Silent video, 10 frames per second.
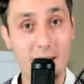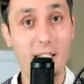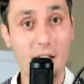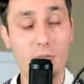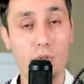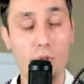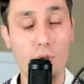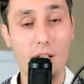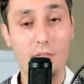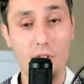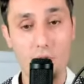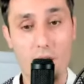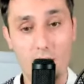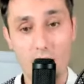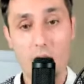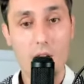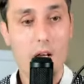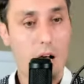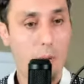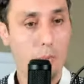Links for 30 day free trial
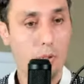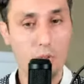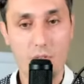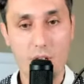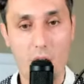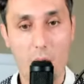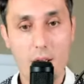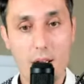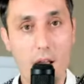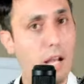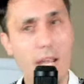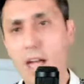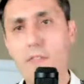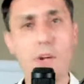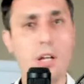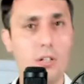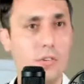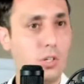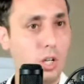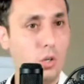uh, below this video in every other
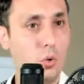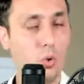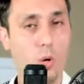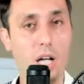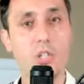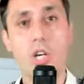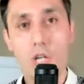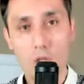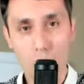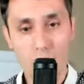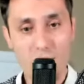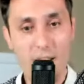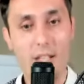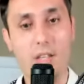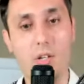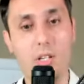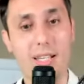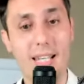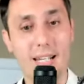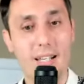video that you will watch you will see that there's a
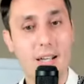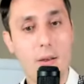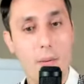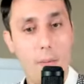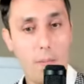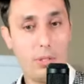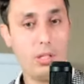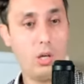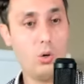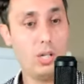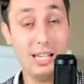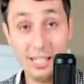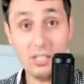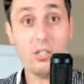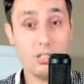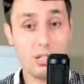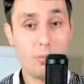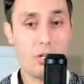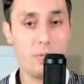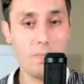link below in in the
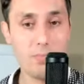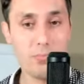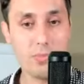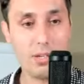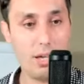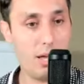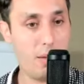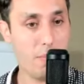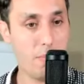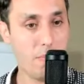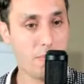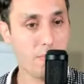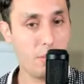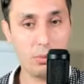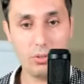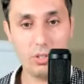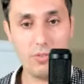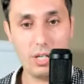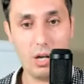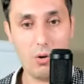description um below this
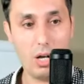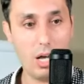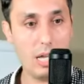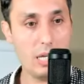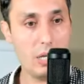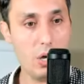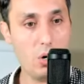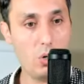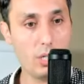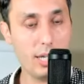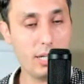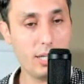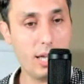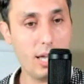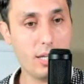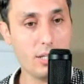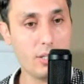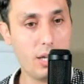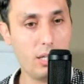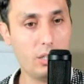video i know canada
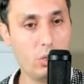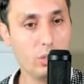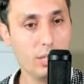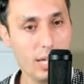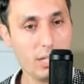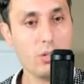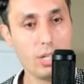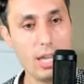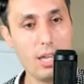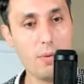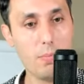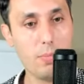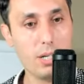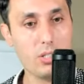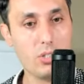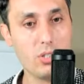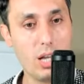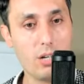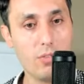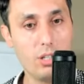has a Loadlink okay but it's
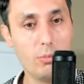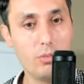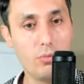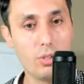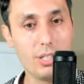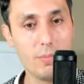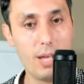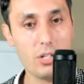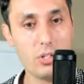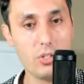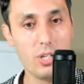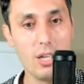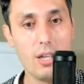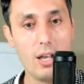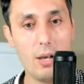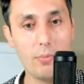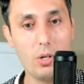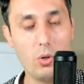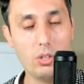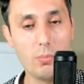not available for dispatchers um,
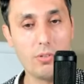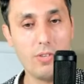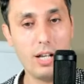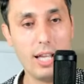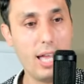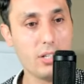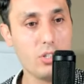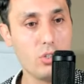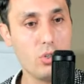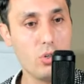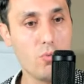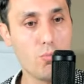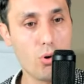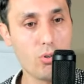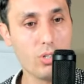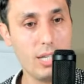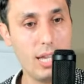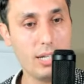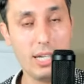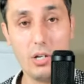they only provide access to brokers
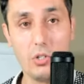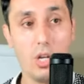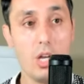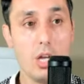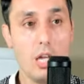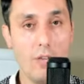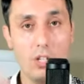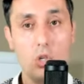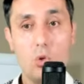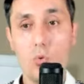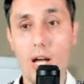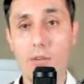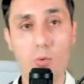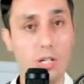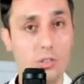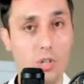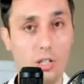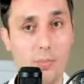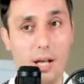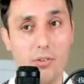and carriers if you do it right we
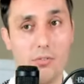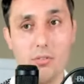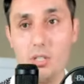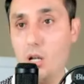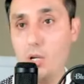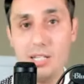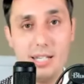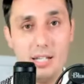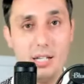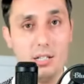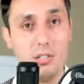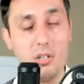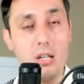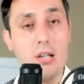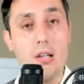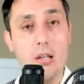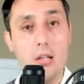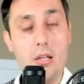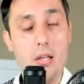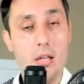talked about you know in details
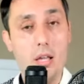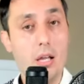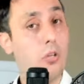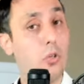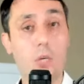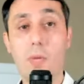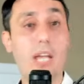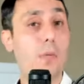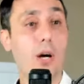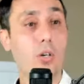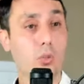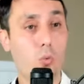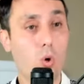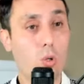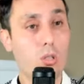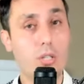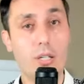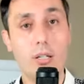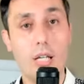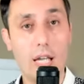you can be any part of the
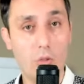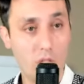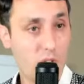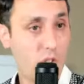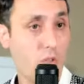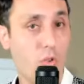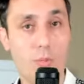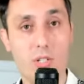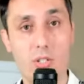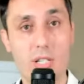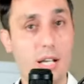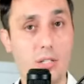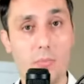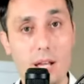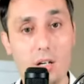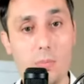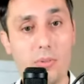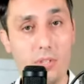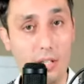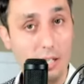world and you can start your business it doesn't matter
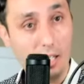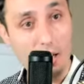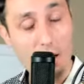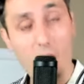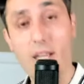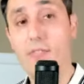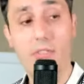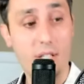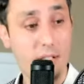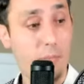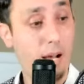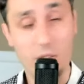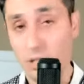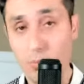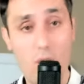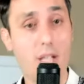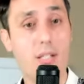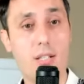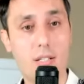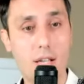but then and again everything is about like
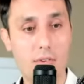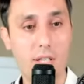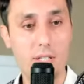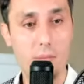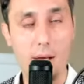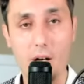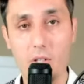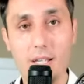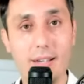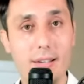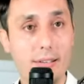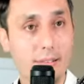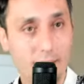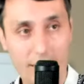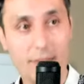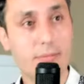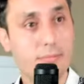processes everything is about like